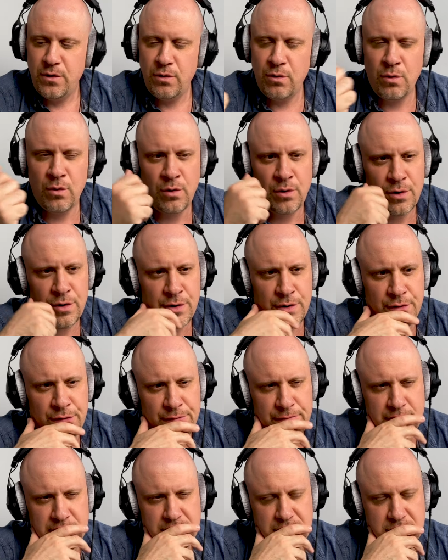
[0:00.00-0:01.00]

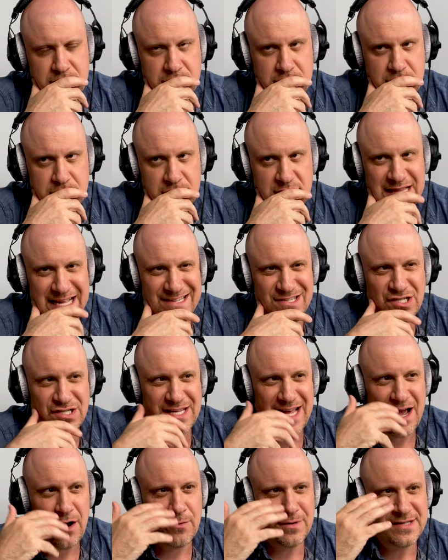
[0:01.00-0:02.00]
or that's
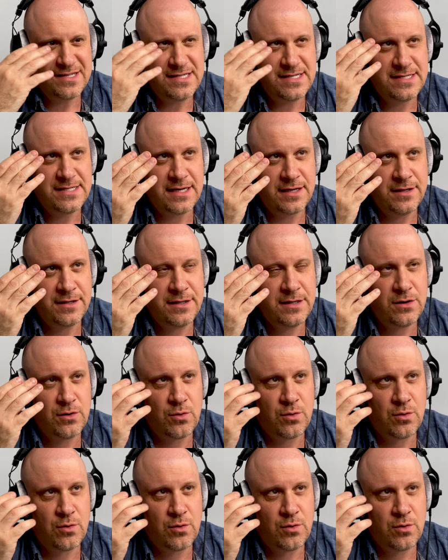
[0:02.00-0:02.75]
just how it's done?